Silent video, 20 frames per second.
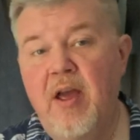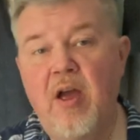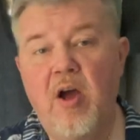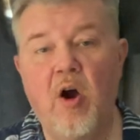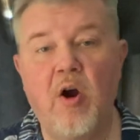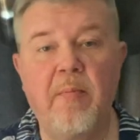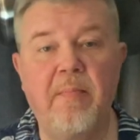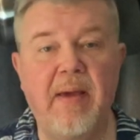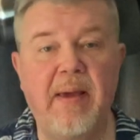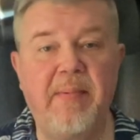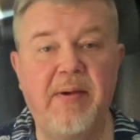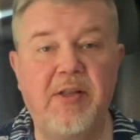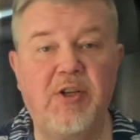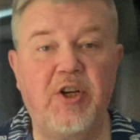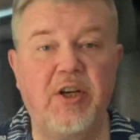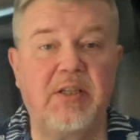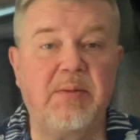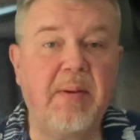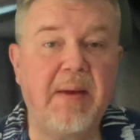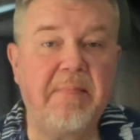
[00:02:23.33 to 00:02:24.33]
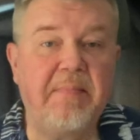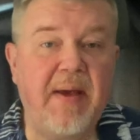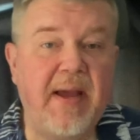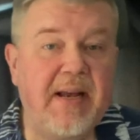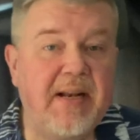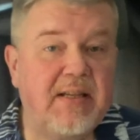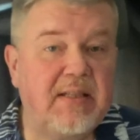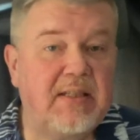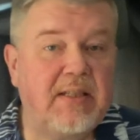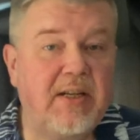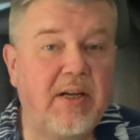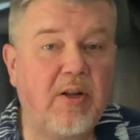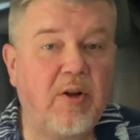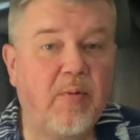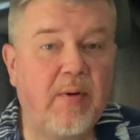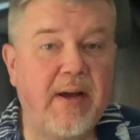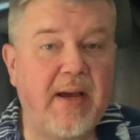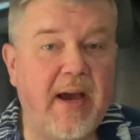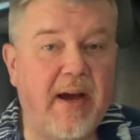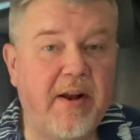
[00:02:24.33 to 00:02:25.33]
or maybe Chesapeake Bay
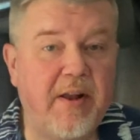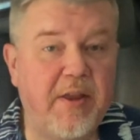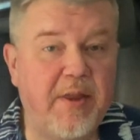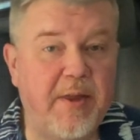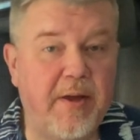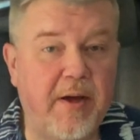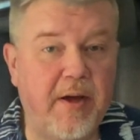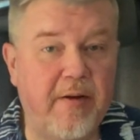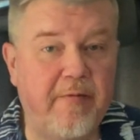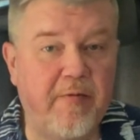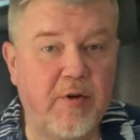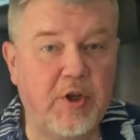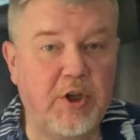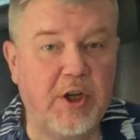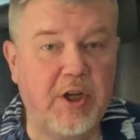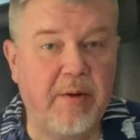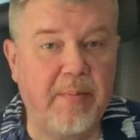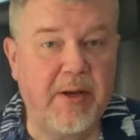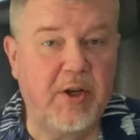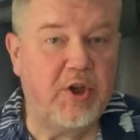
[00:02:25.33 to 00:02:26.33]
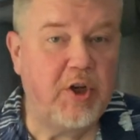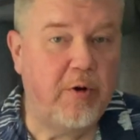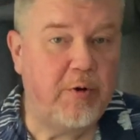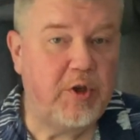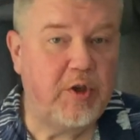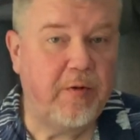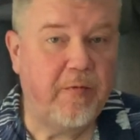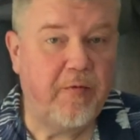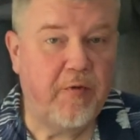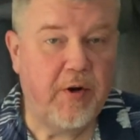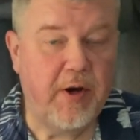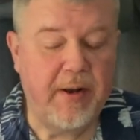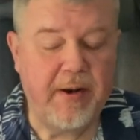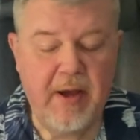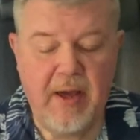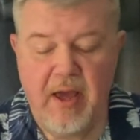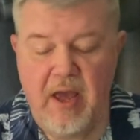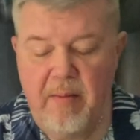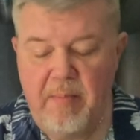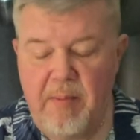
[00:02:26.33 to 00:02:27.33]
Distillery out at the Virginia Beach oceanfront,
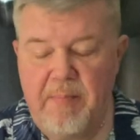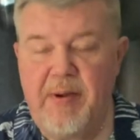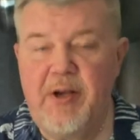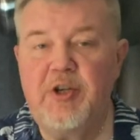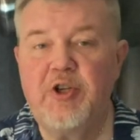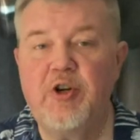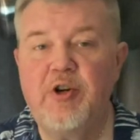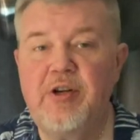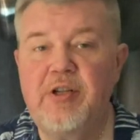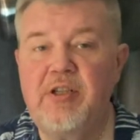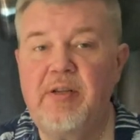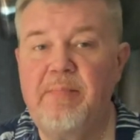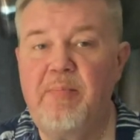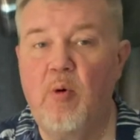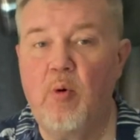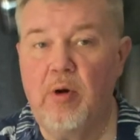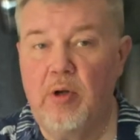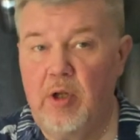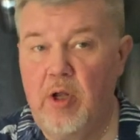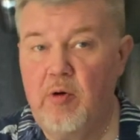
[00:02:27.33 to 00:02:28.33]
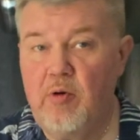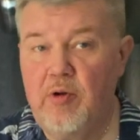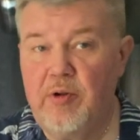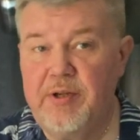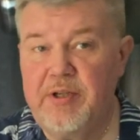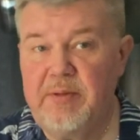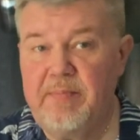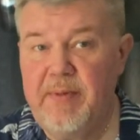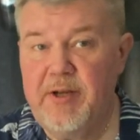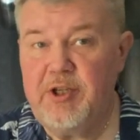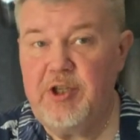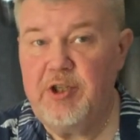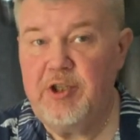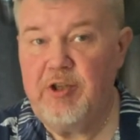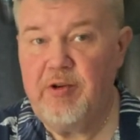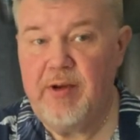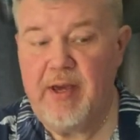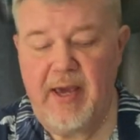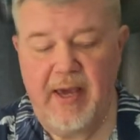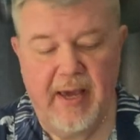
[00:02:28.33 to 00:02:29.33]
but be sure to support local as much as
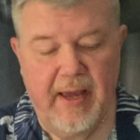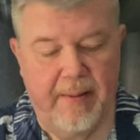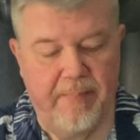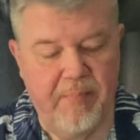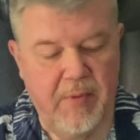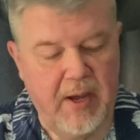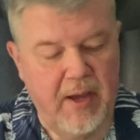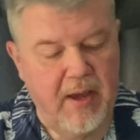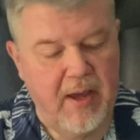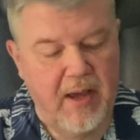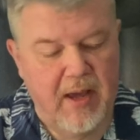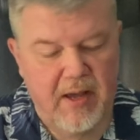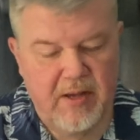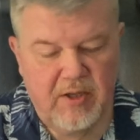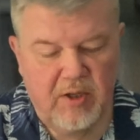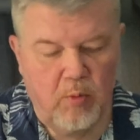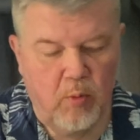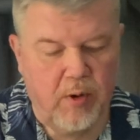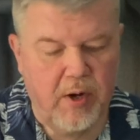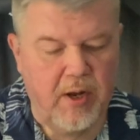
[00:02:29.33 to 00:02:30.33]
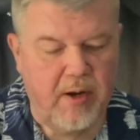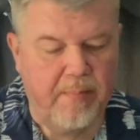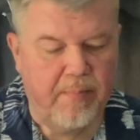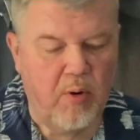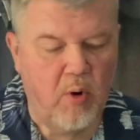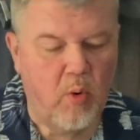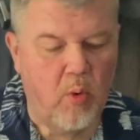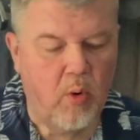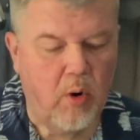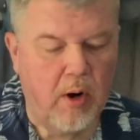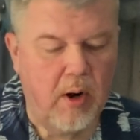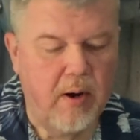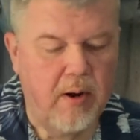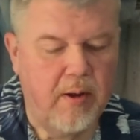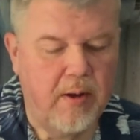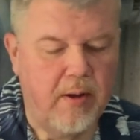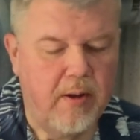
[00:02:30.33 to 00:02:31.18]
you can. So we're going to pour